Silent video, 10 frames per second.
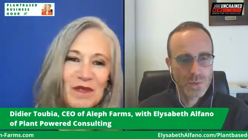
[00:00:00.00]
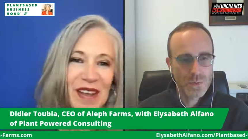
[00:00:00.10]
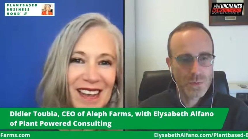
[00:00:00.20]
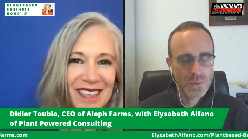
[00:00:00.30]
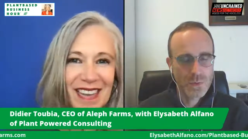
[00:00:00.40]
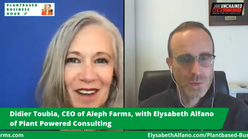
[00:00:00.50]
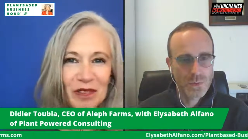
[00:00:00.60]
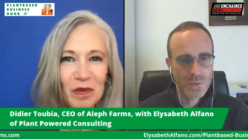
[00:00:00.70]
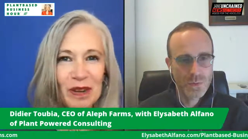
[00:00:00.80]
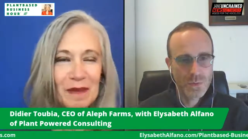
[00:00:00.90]
Speaker 1: we have
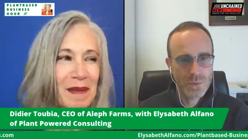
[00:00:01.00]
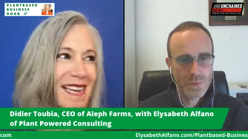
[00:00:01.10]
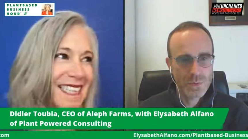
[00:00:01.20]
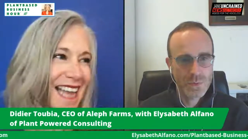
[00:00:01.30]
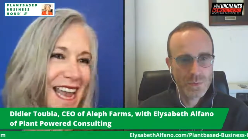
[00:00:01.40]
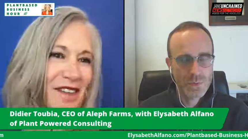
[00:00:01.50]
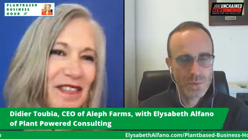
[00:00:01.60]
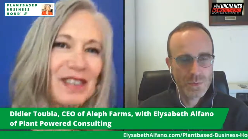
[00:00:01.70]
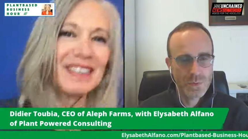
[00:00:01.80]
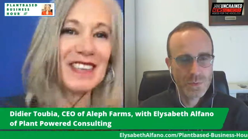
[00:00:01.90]
solved world peace
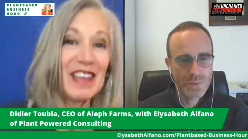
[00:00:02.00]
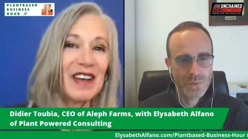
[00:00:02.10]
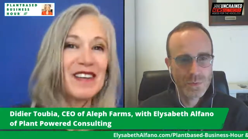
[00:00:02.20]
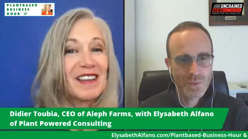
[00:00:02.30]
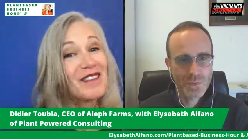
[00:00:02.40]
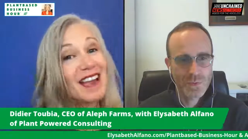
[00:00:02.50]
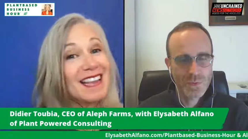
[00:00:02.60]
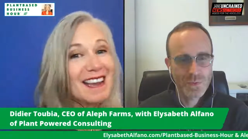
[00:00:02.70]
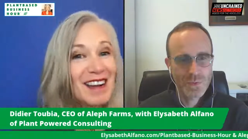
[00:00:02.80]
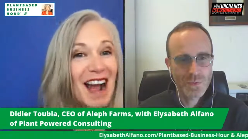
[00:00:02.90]
and food insecurity
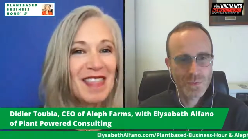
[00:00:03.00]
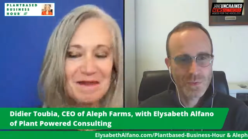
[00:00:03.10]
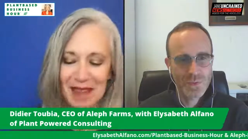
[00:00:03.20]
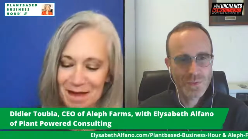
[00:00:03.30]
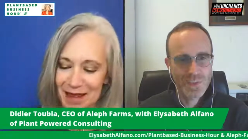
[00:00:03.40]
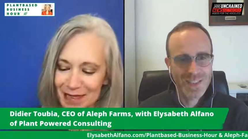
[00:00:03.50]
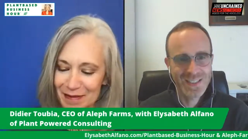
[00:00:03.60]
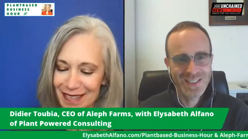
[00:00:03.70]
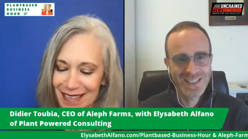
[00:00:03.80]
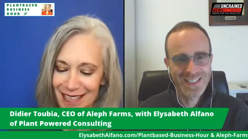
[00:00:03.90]
right here on the Plant Based
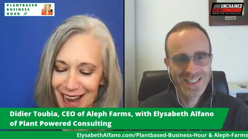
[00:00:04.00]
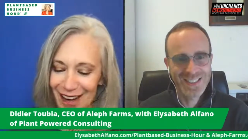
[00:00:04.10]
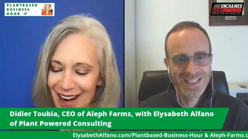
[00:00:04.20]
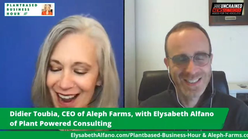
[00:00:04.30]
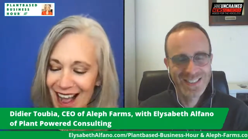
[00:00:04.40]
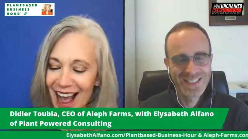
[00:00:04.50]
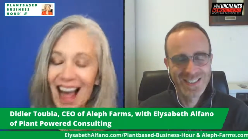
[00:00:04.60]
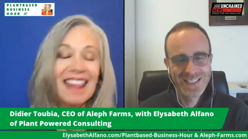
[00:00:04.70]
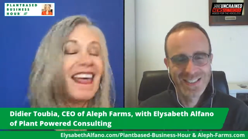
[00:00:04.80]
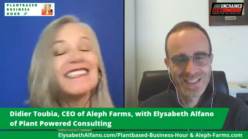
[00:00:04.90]
Business uh-huh. Hour.
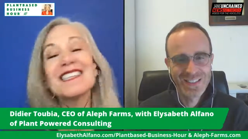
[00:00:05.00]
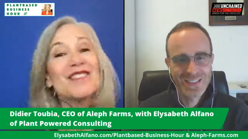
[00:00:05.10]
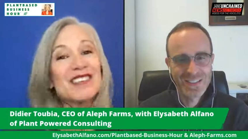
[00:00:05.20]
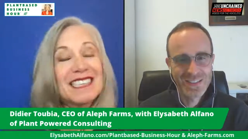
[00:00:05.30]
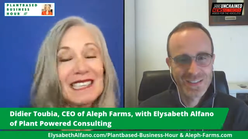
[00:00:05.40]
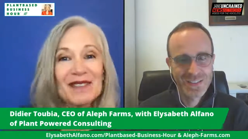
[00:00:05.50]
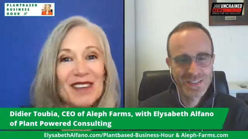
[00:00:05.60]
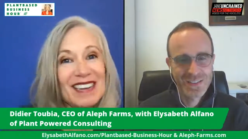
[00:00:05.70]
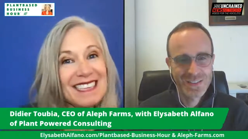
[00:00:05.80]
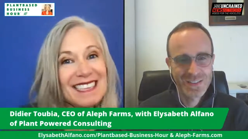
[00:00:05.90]
Uh, that's the most
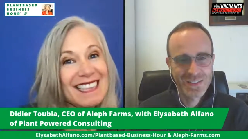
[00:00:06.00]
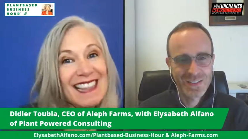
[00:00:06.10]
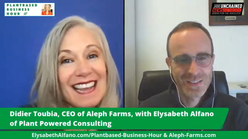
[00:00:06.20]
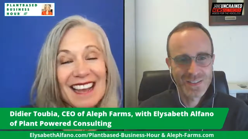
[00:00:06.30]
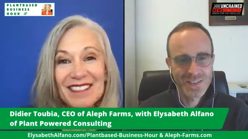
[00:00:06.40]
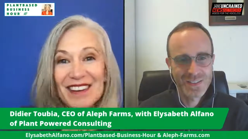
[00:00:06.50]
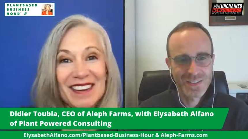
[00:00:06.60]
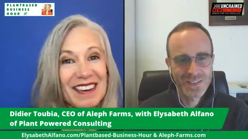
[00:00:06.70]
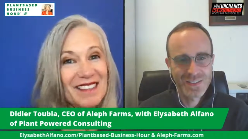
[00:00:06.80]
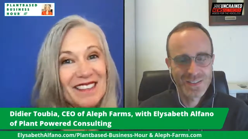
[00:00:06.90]
inspirational thing I've
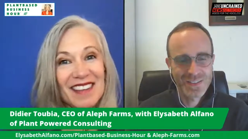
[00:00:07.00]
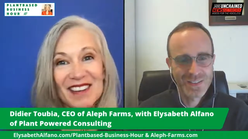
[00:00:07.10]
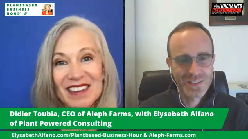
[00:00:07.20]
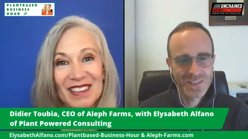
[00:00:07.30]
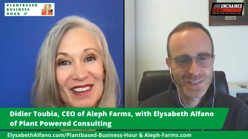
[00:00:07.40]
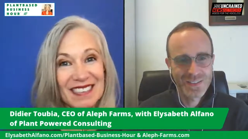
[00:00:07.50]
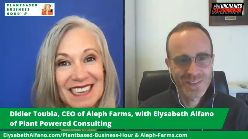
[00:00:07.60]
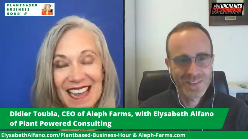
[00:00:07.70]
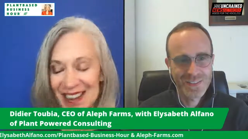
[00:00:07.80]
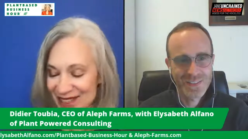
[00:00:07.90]
heard in a very long
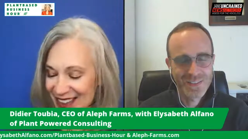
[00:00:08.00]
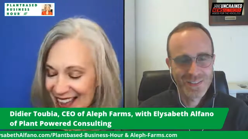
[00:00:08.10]
time.